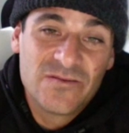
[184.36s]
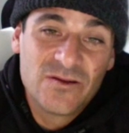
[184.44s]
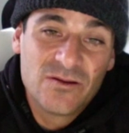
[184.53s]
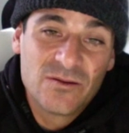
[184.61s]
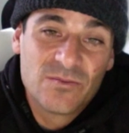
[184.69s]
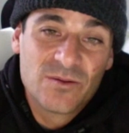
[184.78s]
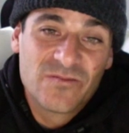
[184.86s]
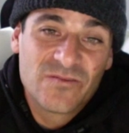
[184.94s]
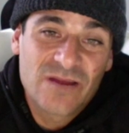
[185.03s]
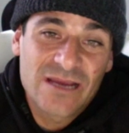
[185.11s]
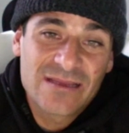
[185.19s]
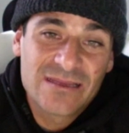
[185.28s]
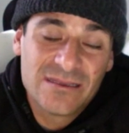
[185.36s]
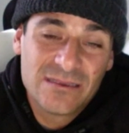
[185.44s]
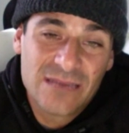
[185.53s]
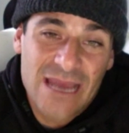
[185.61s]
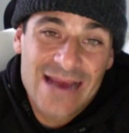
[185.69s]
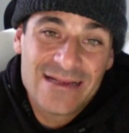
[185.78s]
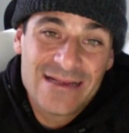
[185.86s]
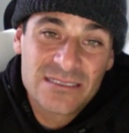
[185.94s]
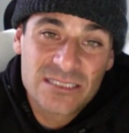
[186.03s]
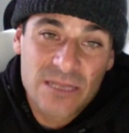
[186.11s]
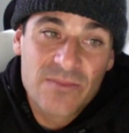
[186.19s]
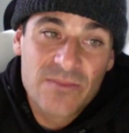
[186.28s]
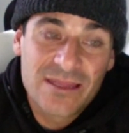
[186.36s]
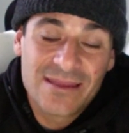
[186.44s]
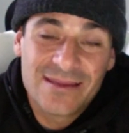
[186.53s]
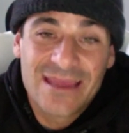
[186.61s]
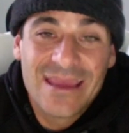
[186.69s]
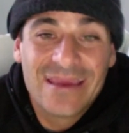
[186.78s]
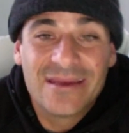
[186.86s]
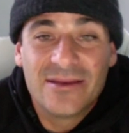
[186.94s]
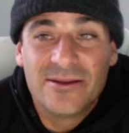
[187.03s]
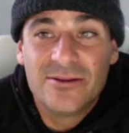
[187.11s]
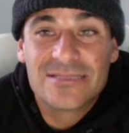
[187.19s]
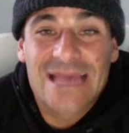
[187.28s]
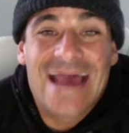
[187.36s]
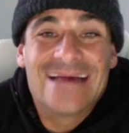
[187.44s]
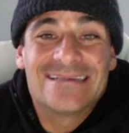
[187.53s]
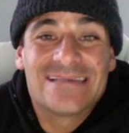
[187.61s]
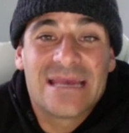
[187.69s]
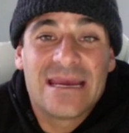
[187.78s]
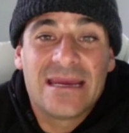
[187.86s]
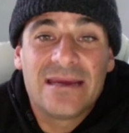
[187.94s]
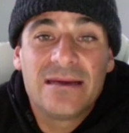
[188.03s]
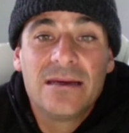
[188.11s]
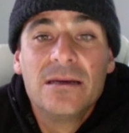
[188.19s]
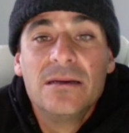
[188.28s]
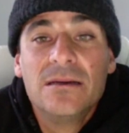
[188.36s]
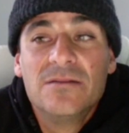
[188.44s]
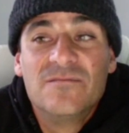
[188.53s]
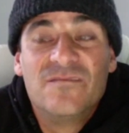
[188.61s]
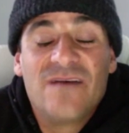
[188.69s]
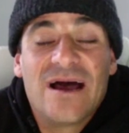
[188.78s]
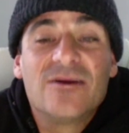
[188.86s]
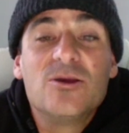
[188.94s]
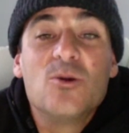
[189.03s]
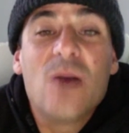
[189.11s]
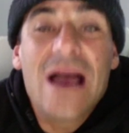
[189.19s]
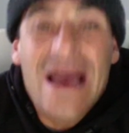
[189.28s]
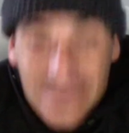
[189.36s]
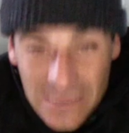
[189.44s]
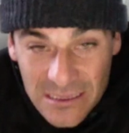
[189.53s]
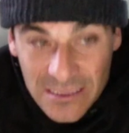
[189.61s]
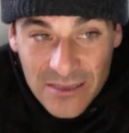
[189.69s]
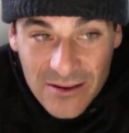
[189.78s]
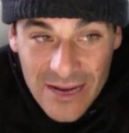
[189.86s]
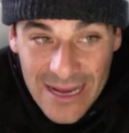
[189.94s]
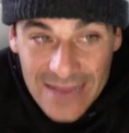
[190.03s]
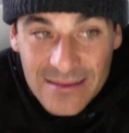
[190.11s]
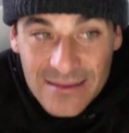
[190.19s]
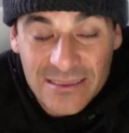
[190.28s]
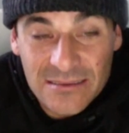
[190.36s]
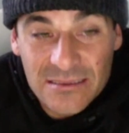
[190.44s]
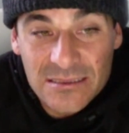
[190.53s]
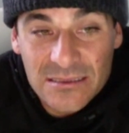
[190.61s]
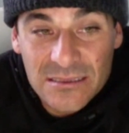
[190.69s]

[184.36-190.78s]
you could perfect it as something that they can use as a value add to their athletes.